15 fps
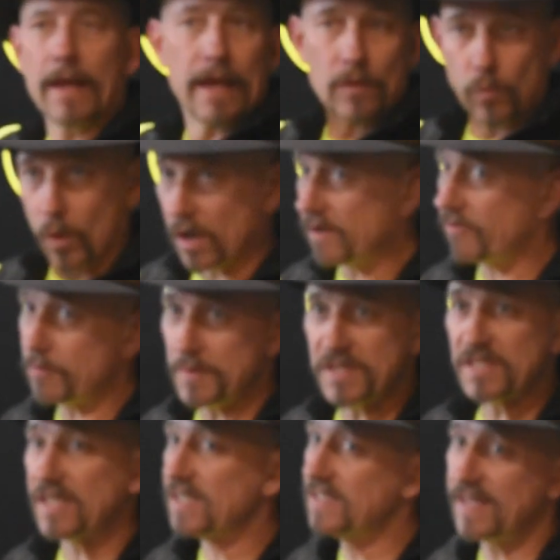And one of them
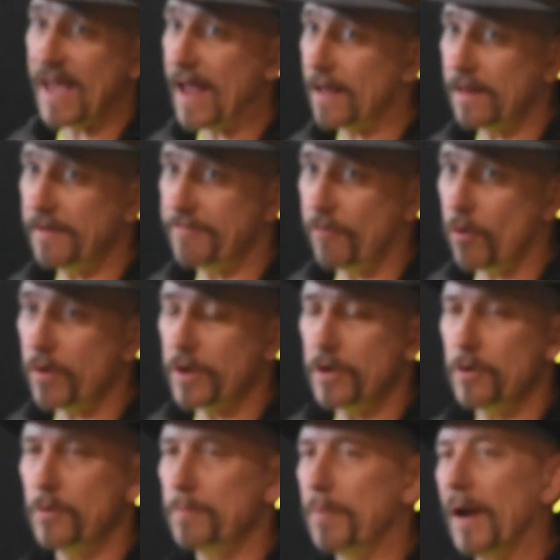is exactly for
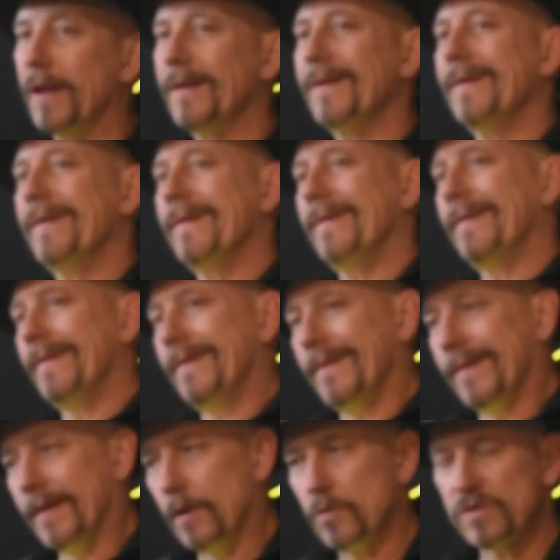you, but
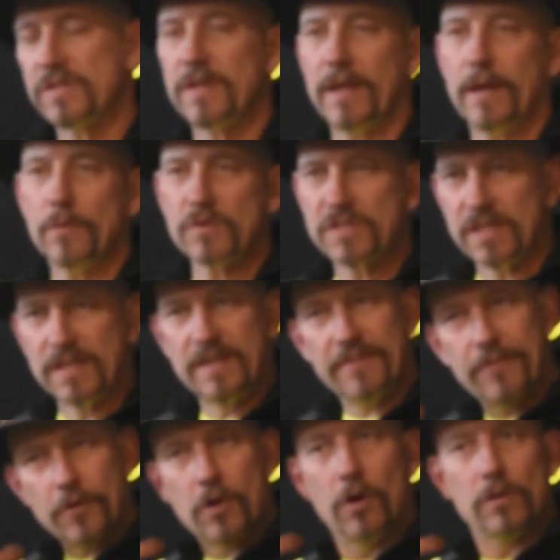it was a
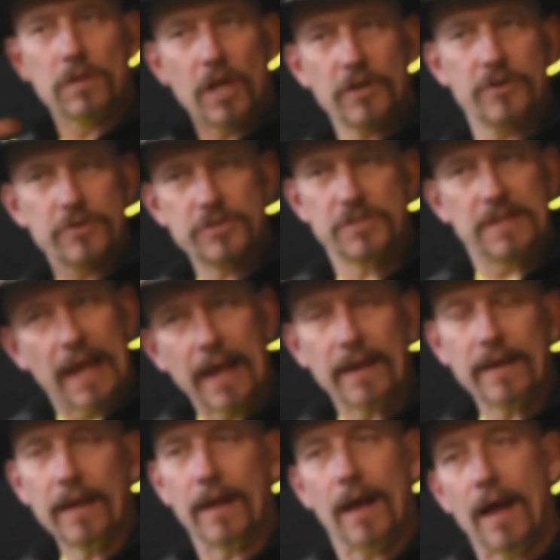difficult
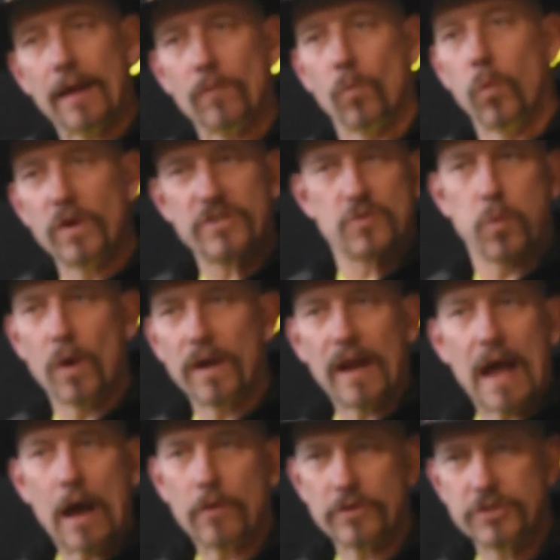understanding on which one,
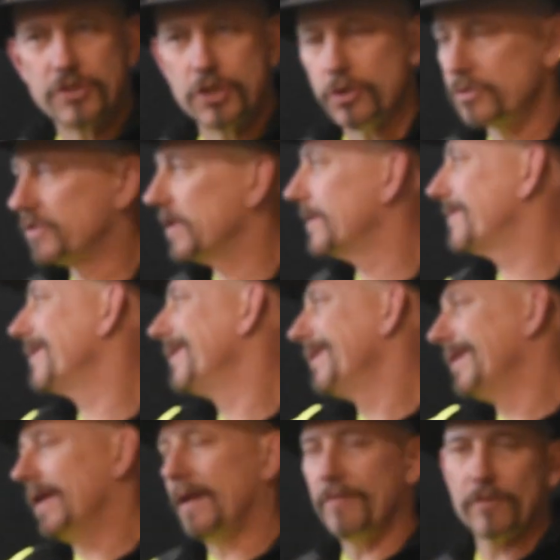how to choose it,
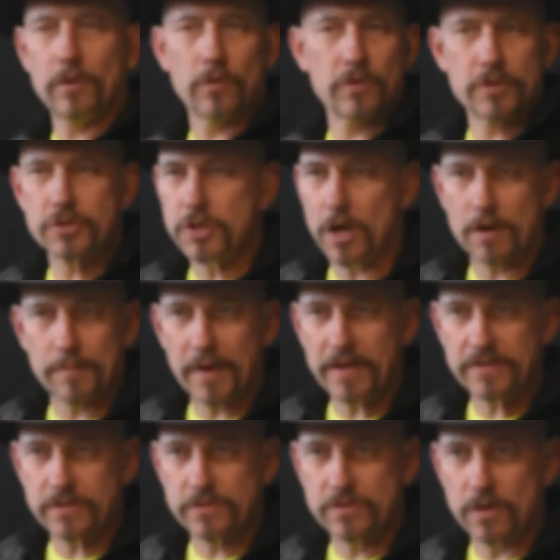even though the chart
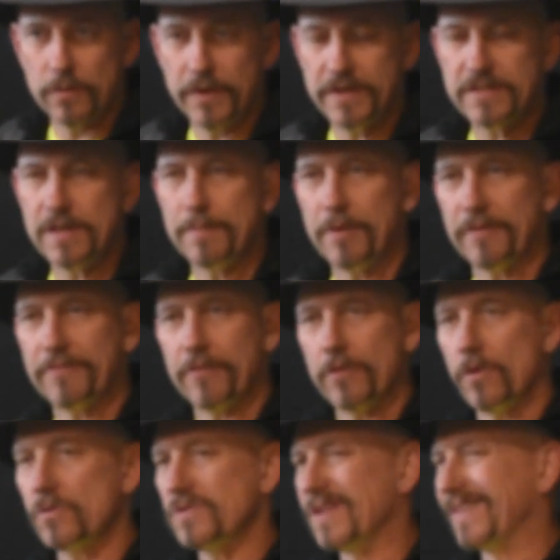makes it so easy. But for
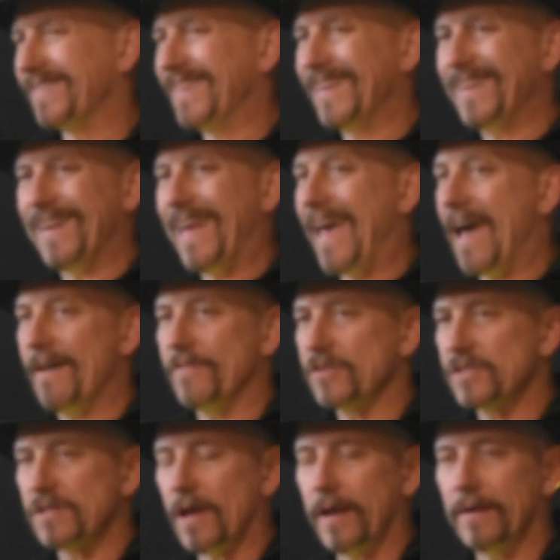those that didn't have a
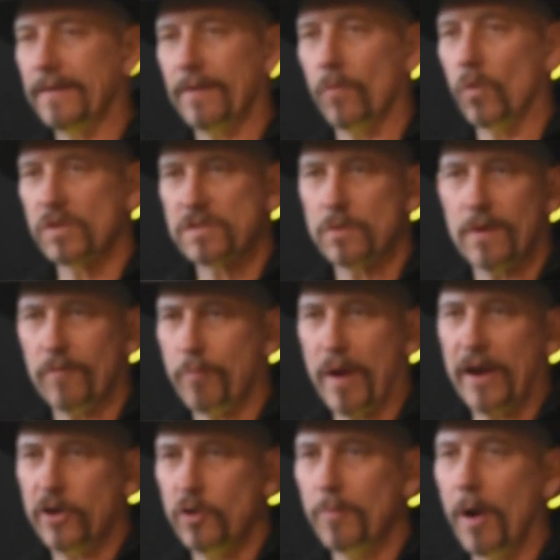sight whatsoever,
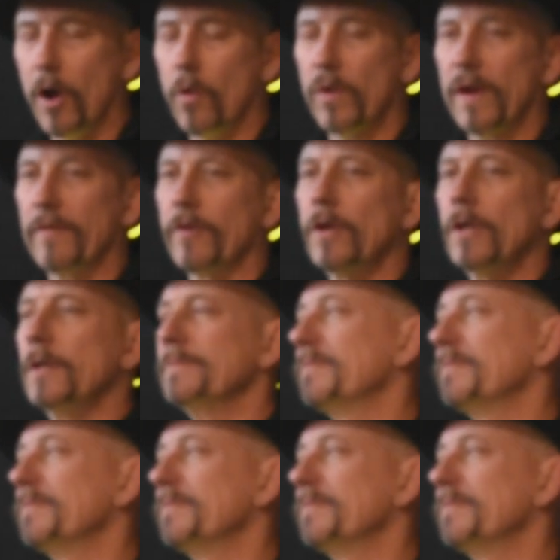brand new bow, whatever,